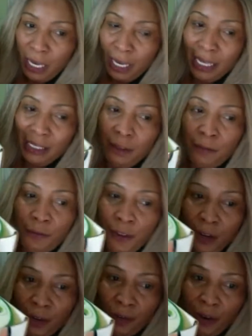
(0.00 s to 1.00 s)
It's a
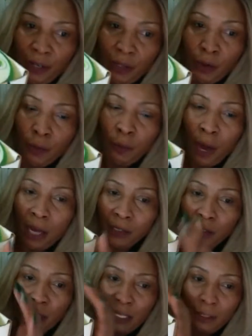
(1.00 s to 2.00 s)
very, very good box.
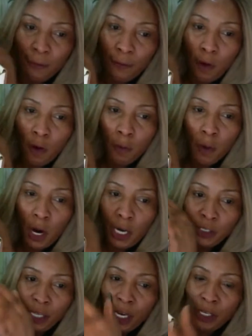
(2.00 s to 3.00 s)
You get the foam wash,